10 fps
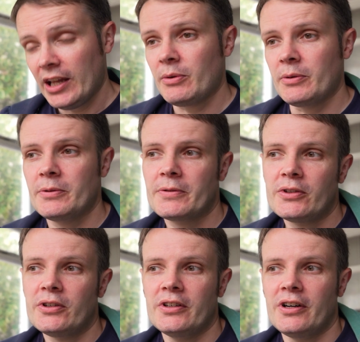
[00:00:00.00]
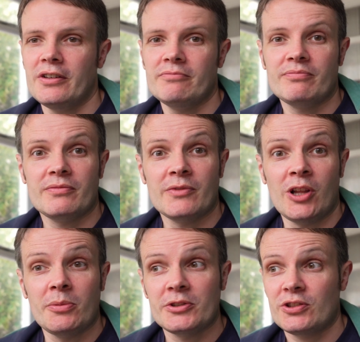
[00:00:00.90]
Anyway, we've got
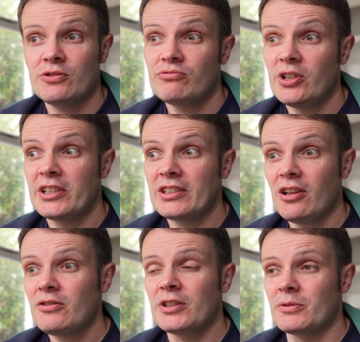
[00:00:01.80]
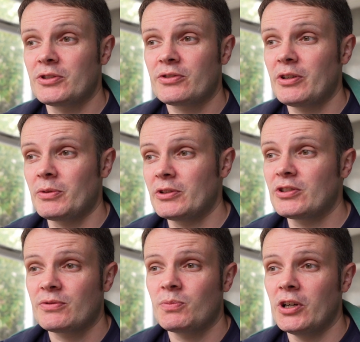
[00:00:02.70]
Llama 2 running locally, which is great. We can
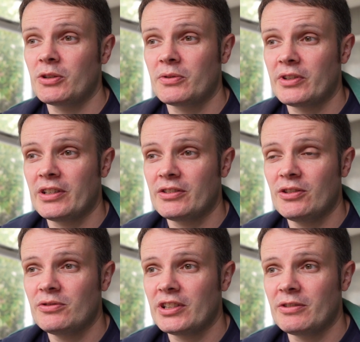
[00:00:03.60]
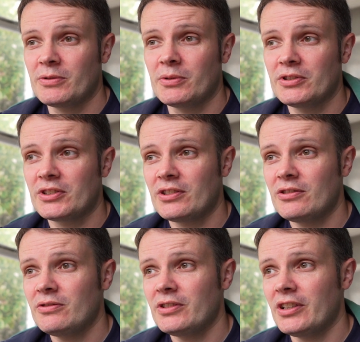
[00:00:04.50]
just work with it, use it if you want to.